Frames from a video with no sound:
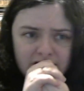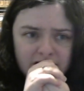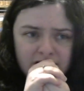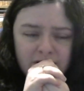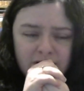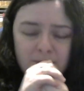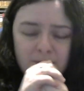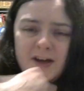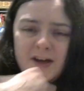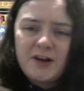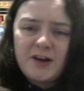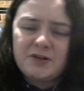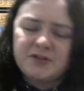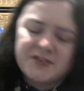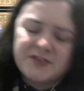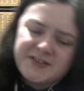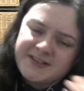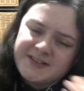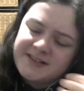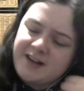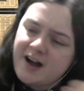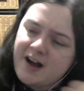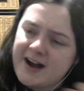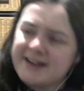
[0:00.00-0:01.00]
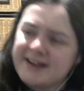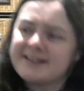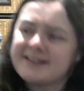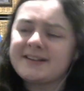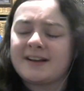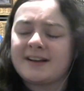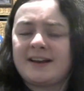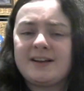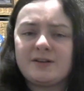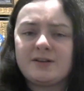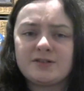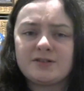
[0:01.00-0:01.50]
Can we go to the side and
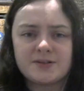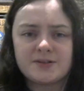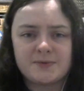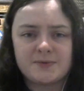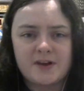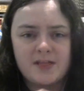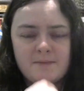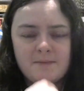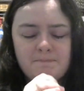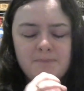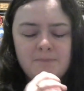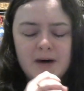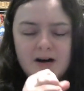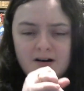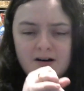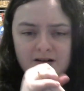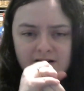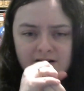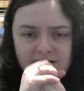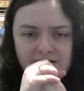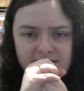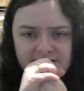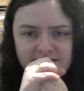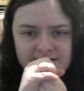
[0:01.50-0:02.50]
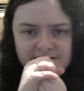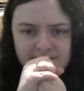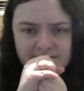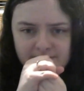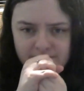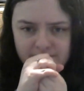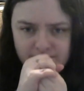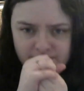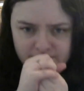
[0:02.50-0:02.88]
cling onto one of the bars?